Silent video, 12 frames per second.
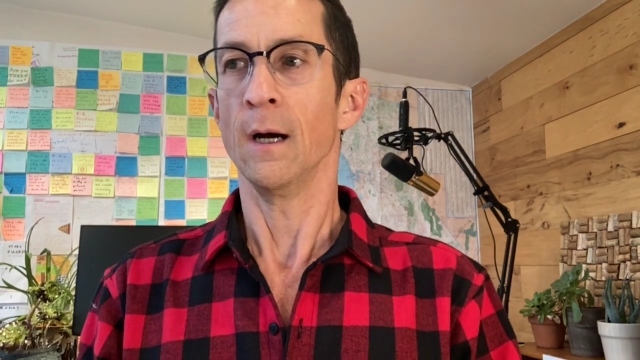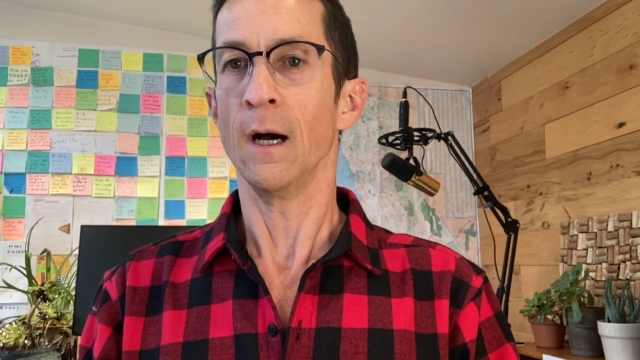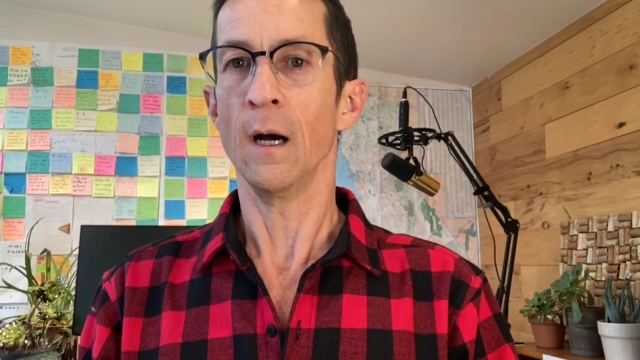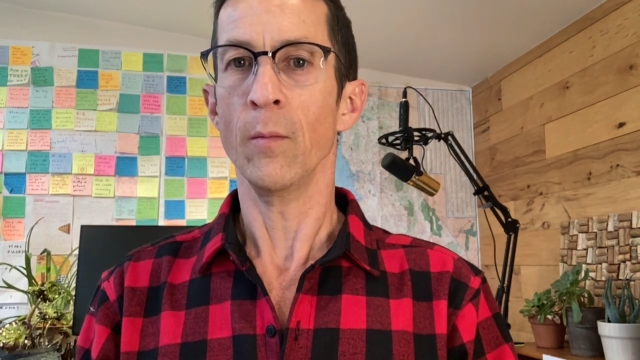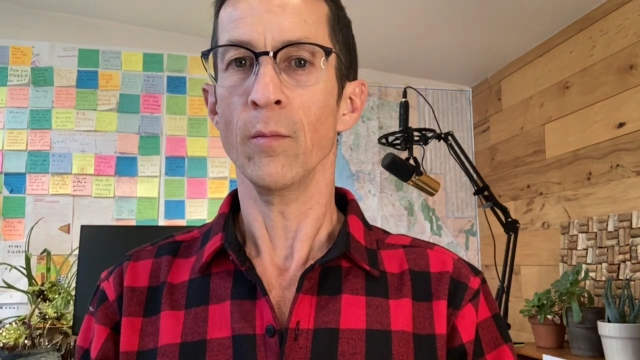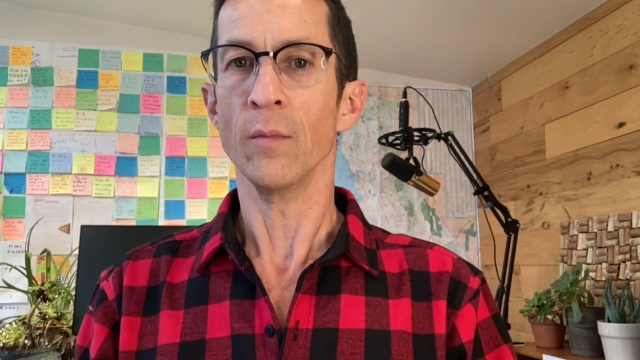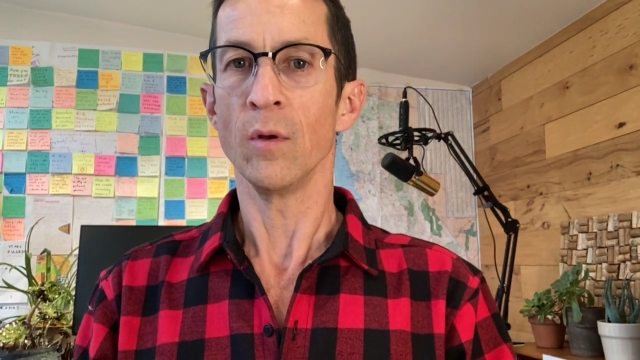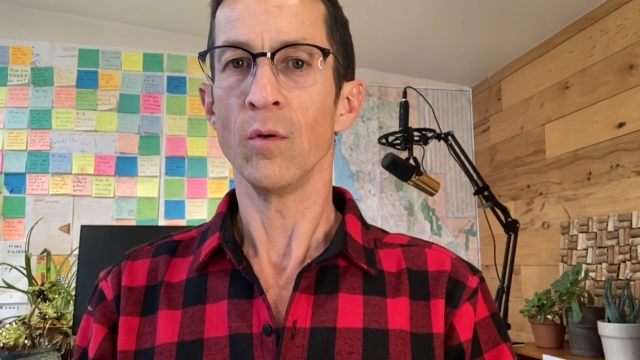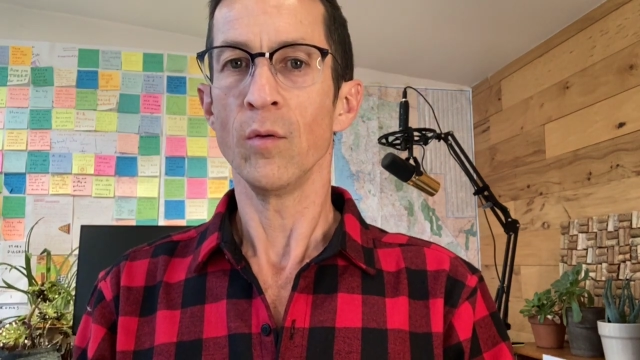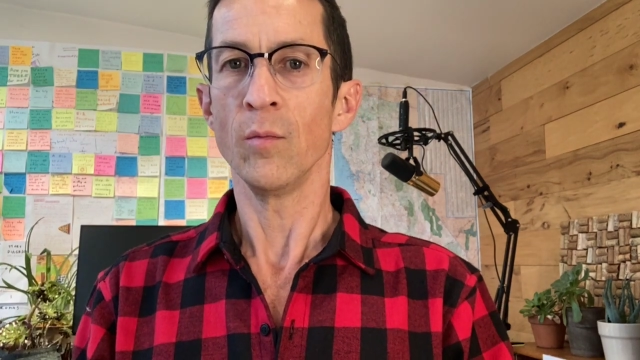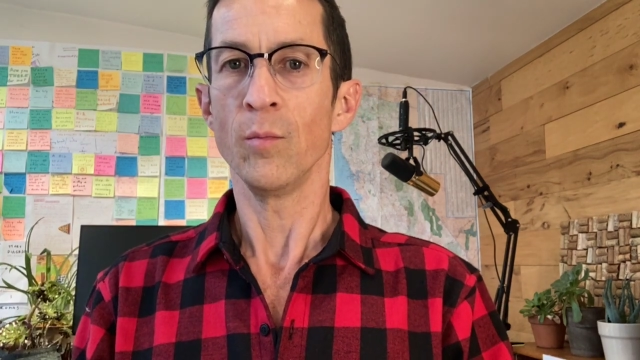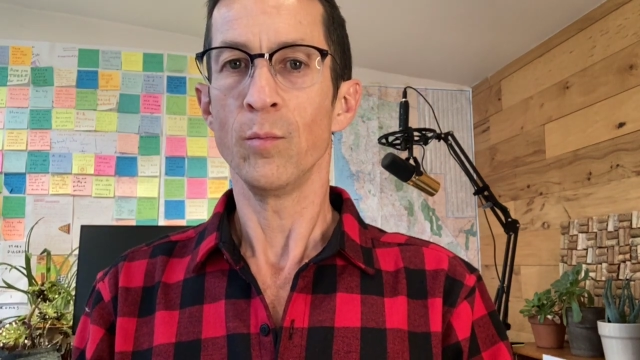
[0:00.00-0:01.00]
Um,
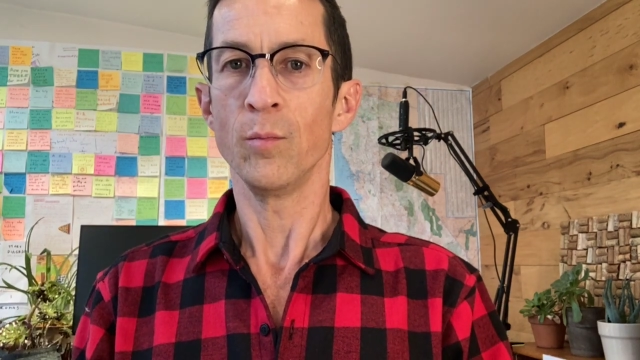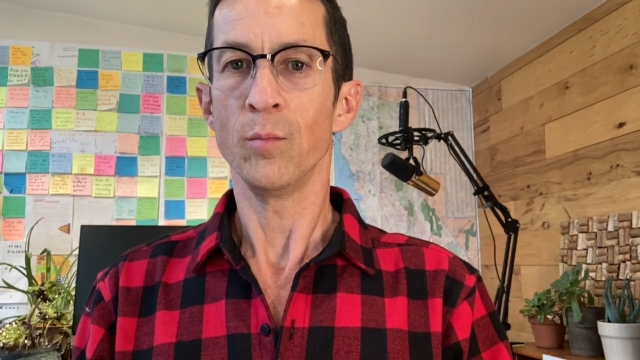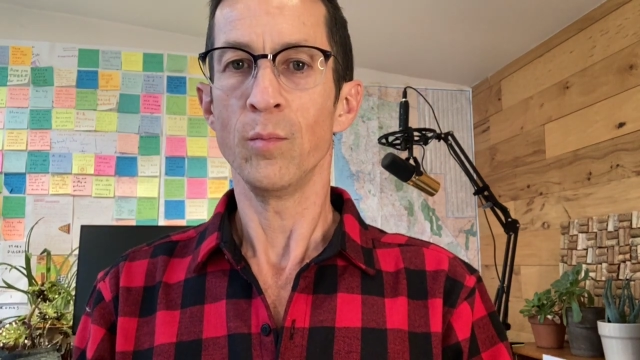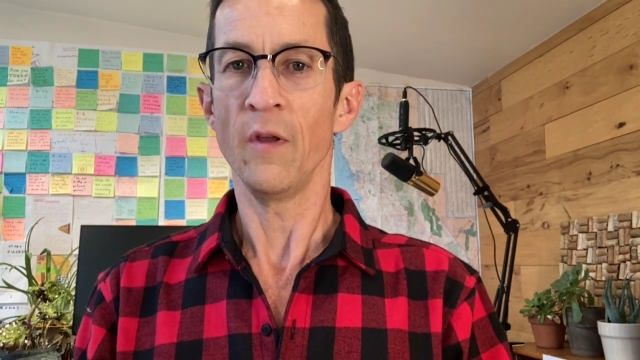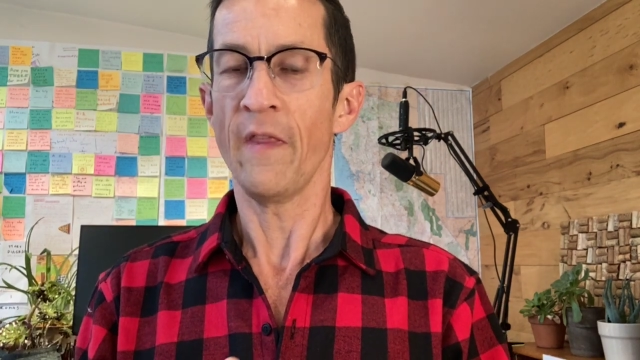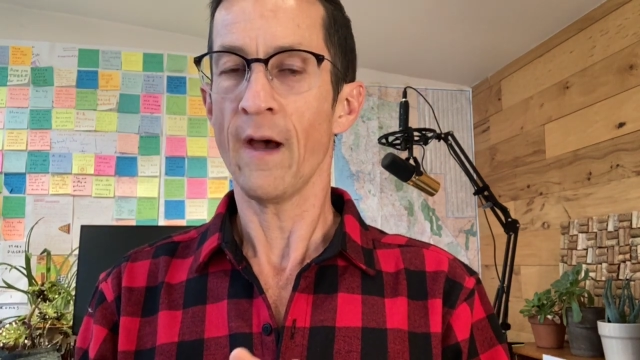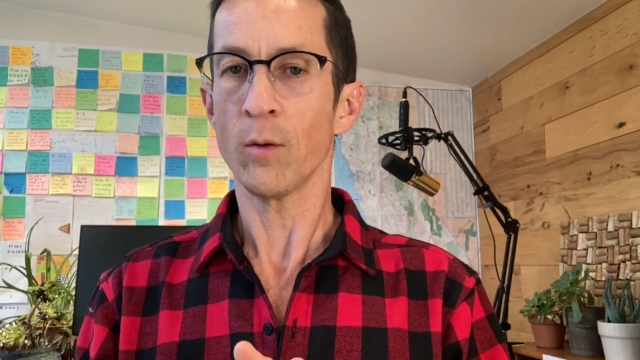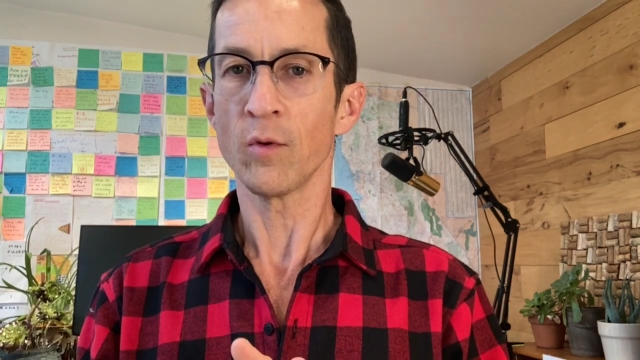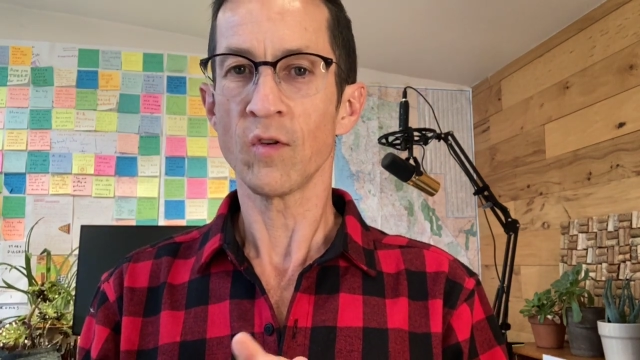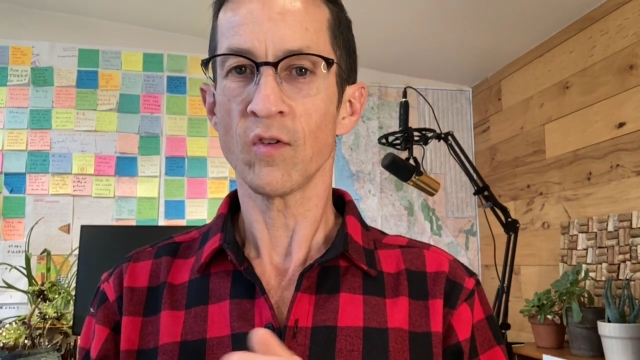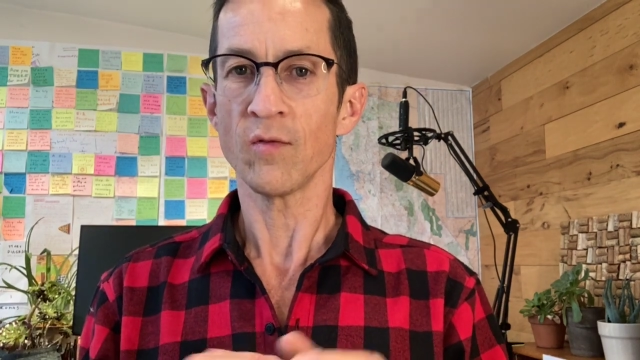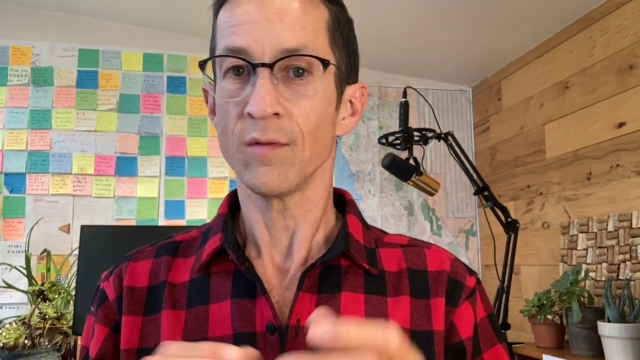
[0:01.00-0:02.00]
but that
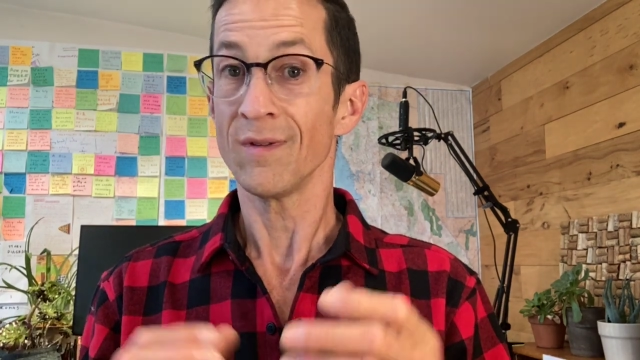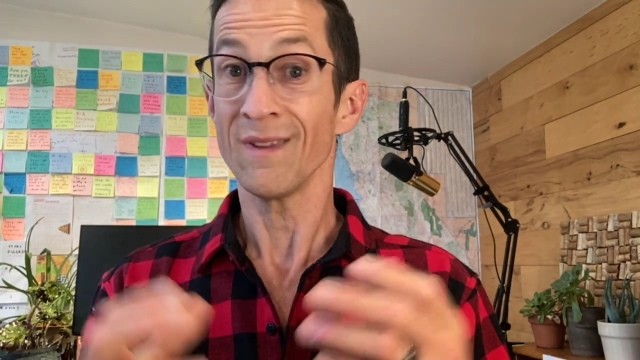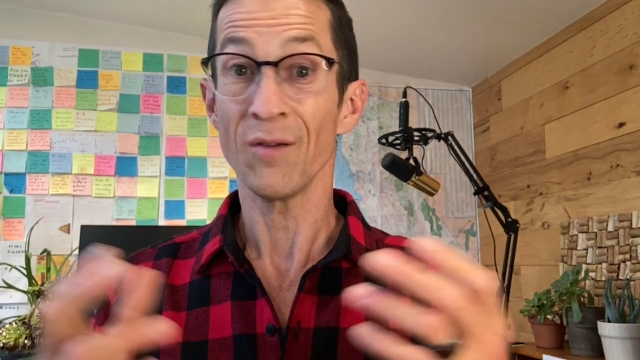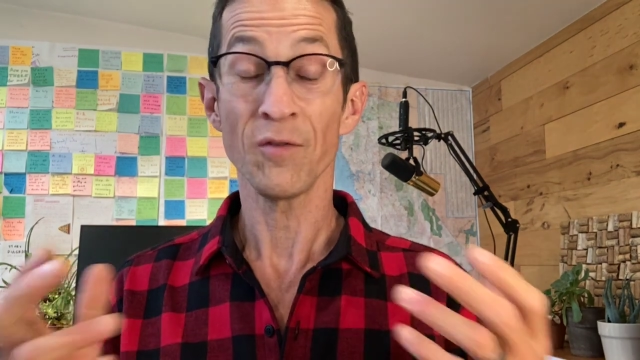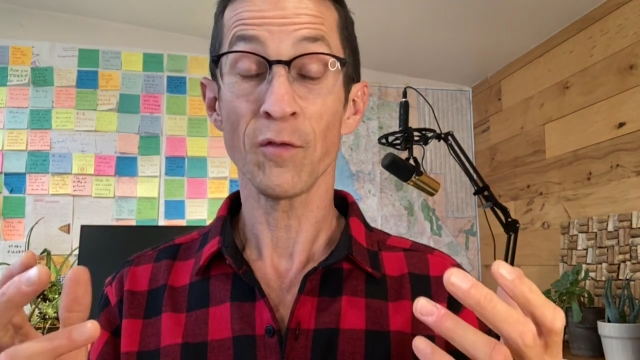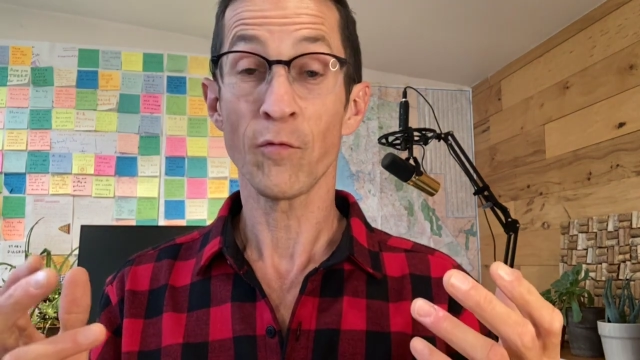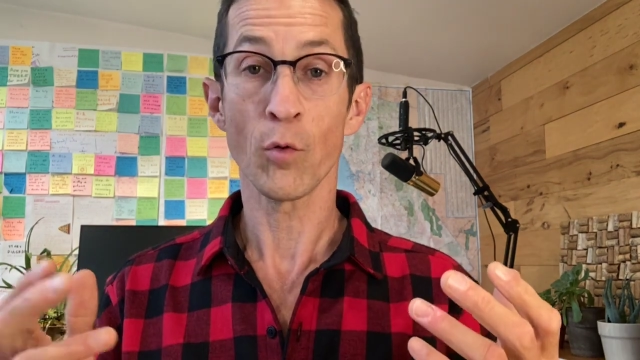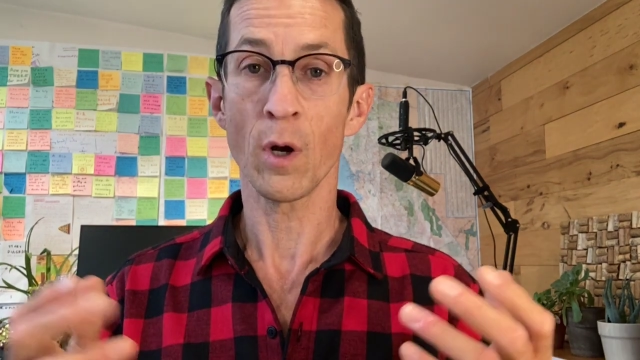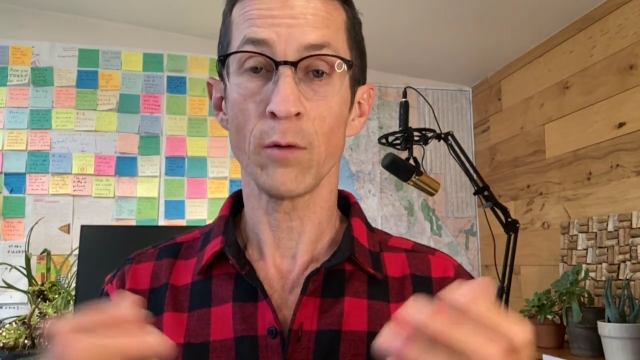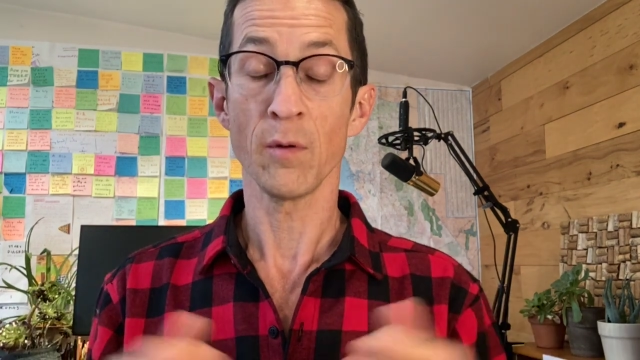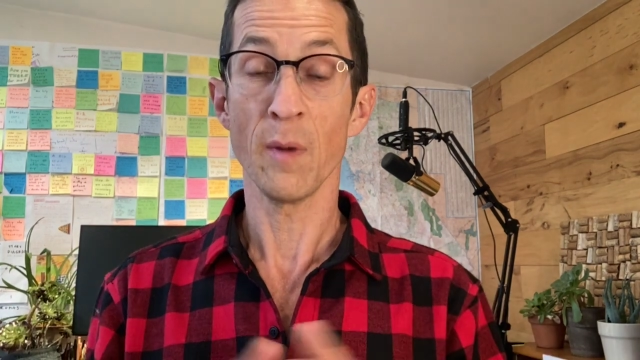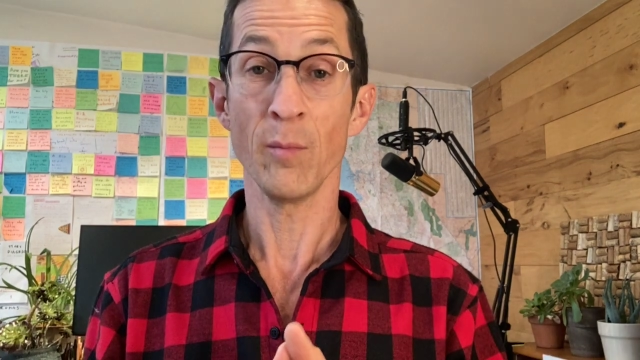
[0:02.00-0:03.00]
was that was the four I
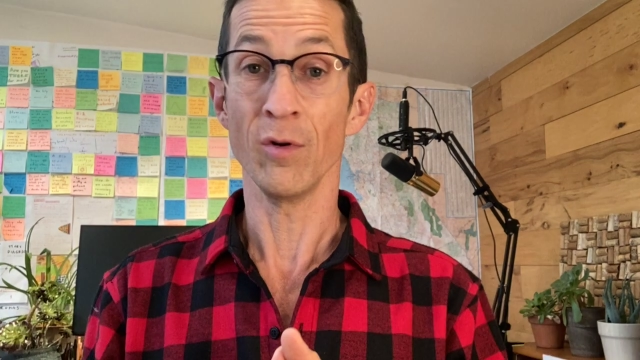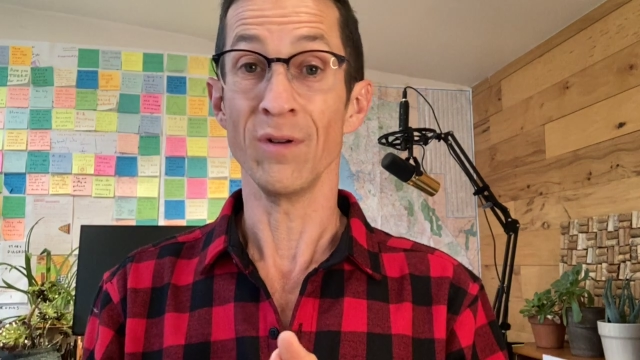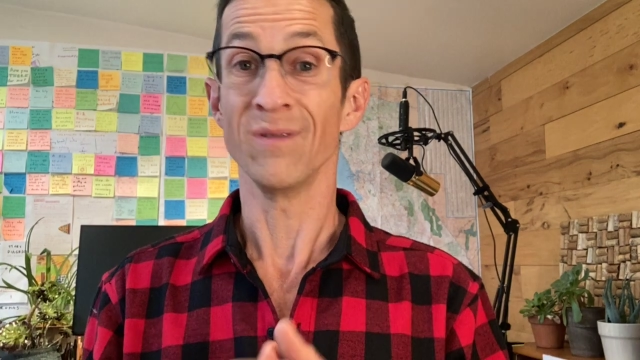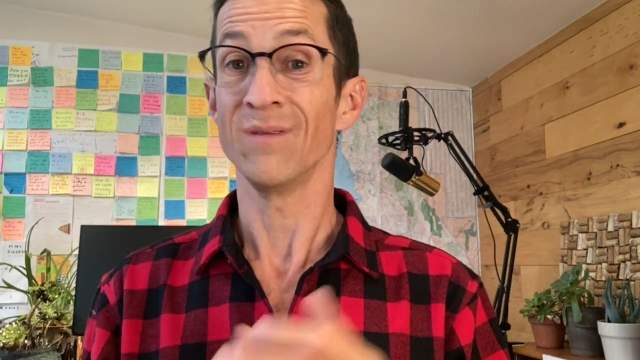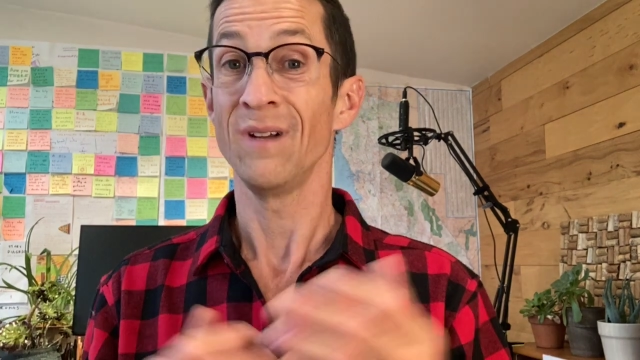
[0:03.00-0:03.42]
remembered